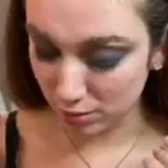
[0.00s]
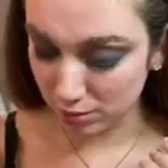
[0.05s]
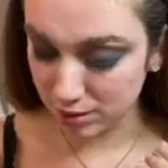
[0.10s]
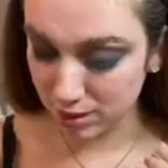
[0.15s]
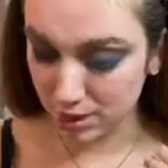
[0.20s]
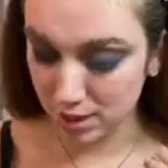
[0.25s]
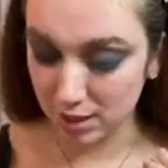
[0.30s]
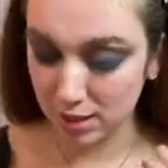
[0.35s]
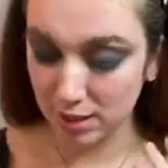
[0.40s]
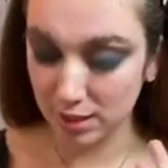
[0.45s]

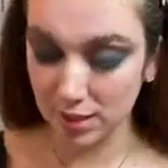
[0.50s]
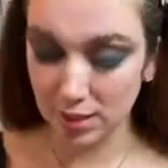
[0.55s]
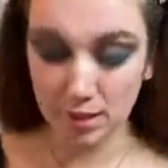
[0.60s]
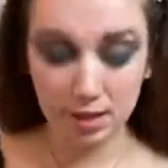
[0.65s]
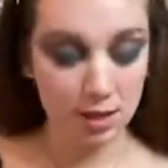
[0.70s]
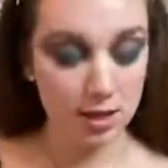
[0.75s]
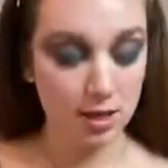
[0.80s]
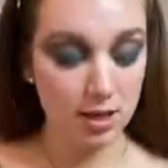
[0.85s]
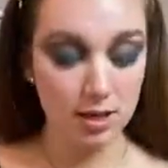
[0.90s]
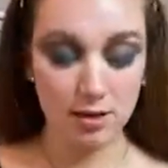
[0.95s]
See,
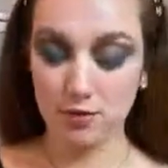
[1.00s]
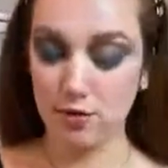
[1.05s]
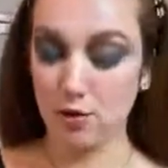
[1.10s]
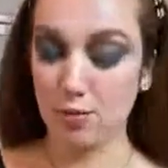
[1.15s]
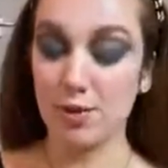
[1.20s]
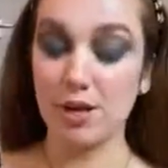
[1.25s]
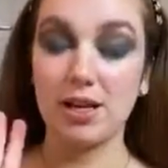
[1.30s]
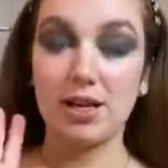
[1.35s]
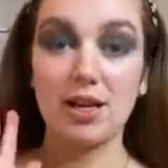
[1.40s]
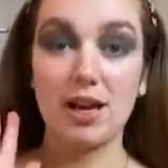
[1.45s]
I've got
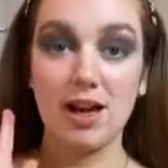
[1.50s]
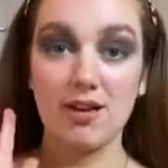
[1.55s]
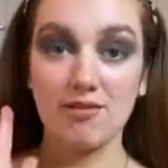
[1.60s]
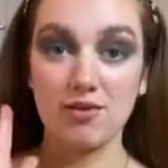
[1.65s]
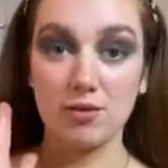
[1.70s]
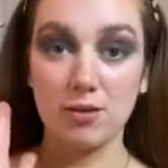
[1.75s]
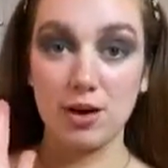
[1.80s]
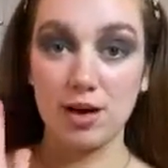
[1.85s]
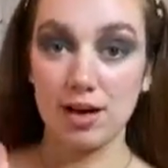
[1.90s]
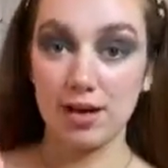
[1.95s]
pink
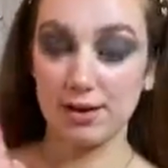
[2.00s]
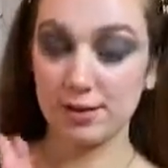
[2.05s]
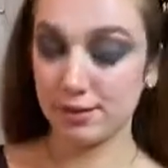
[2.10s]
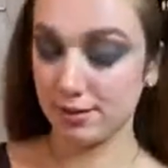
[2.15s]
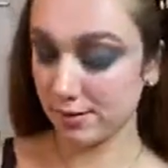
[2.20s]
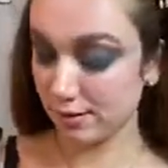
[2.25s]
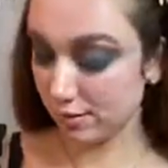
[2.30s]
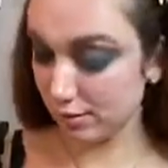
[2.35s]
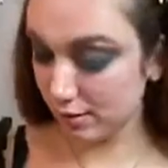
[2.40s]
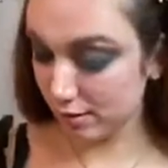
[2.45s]
everywhere.
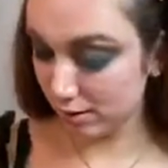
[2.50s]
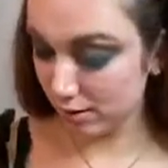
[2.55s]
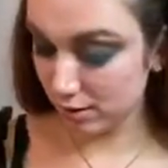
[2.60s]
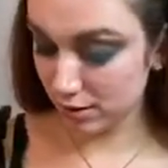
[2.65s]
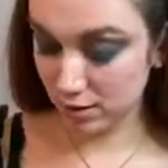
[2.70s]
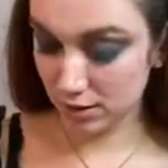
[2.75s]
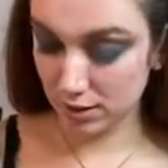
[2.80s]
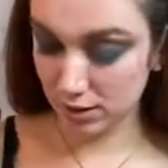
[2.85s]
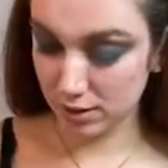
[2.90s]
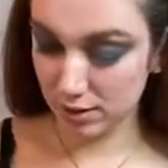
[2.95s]

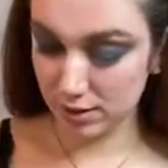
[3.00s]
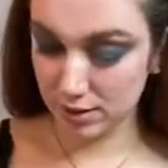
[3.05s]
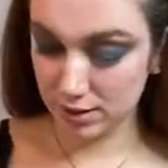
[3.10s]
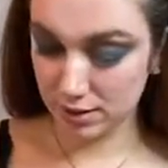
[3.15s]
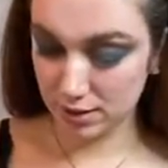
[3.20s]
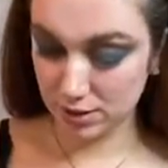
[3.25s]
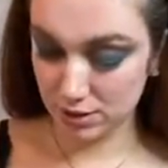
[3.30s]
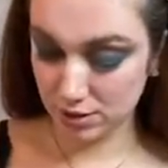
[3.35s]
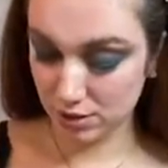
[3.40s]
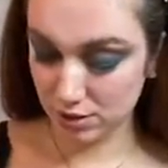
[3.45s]

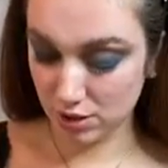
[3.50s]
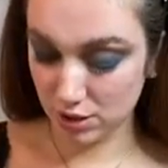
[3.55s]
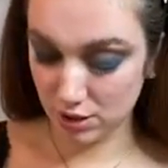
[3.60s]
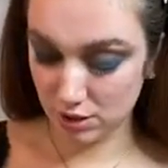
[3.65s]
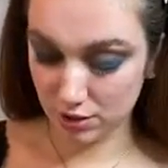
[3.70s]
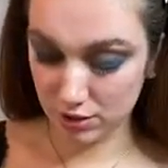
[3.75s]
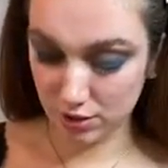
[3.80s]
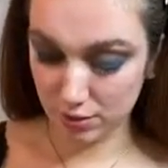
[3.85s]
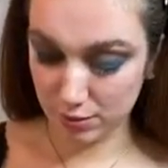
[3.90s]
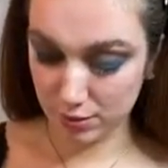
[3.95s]
It's just not
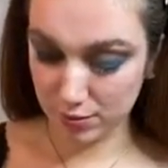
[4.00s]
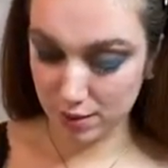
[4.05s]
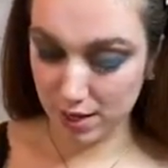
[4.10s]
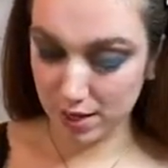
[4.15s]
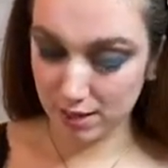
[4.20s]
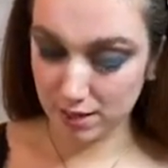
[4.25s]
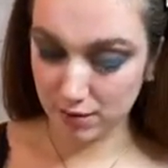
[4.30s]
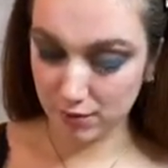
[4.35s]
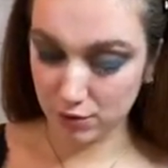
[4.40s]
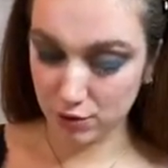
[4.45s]
going away.
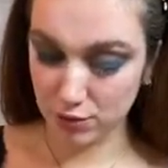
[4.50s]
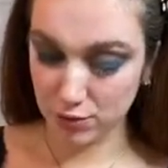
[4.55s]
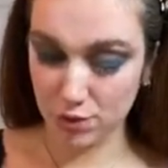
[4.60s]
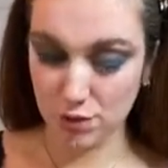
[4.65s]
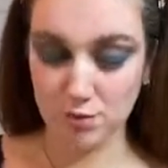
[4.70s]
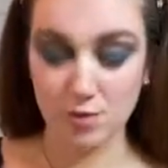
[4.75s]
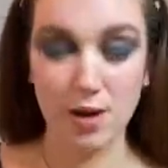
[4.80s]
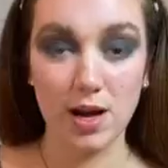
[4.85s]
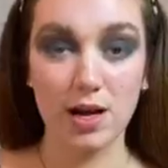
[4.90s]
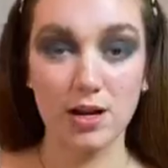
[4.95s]
I've just washed
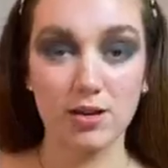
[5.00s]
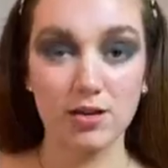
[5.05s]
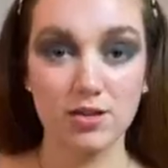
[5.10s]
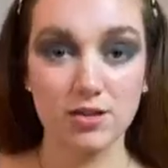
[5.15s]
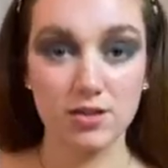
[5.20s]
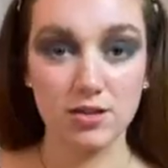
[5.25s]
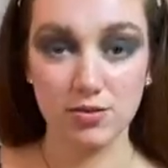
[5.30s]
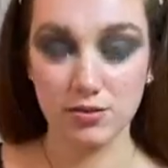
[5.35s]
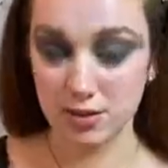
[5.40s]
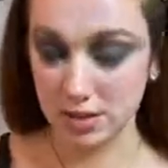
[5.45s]
my
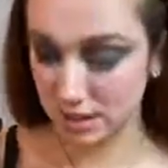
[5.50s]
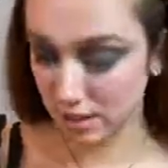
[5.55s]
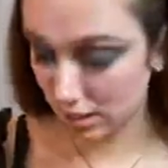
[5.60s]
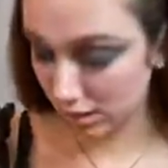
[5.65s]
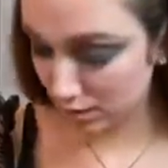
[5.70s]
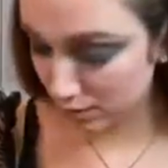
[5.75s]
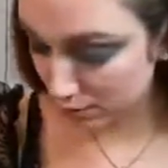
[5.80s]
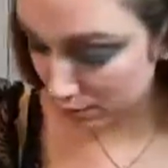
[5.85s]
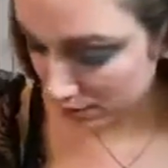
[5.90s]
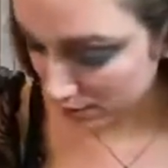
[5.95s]
hands 3
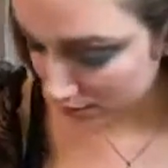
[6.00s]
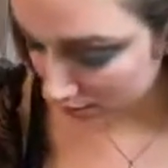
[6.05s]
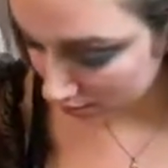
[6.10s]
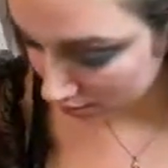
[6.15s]
times.